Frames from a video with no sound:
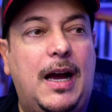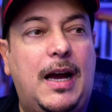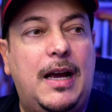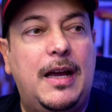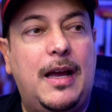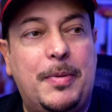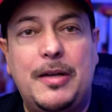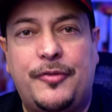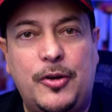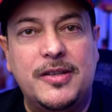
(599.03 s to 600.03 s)

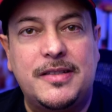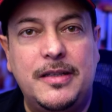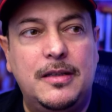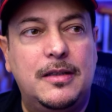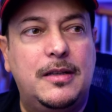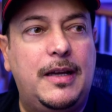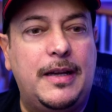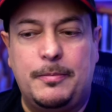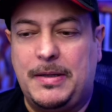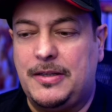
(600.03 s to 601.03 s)
about fasting,
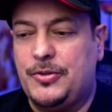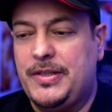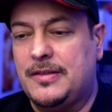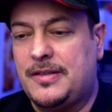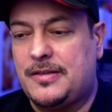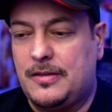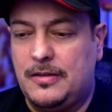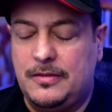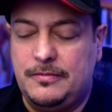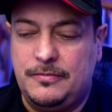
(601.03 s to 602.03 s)
and about doing this
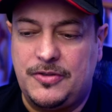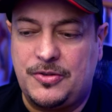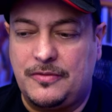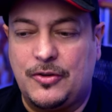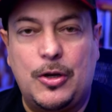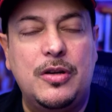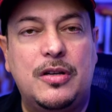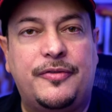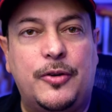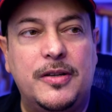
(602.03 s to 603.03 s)
sort of
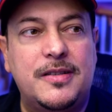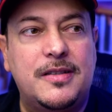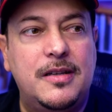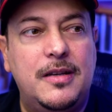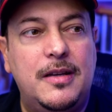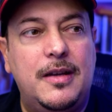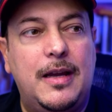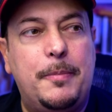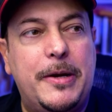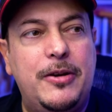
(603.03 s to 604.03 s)
longer fasts.
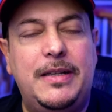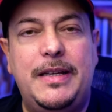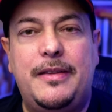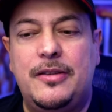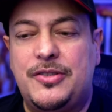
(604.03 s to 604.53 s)
Apparently the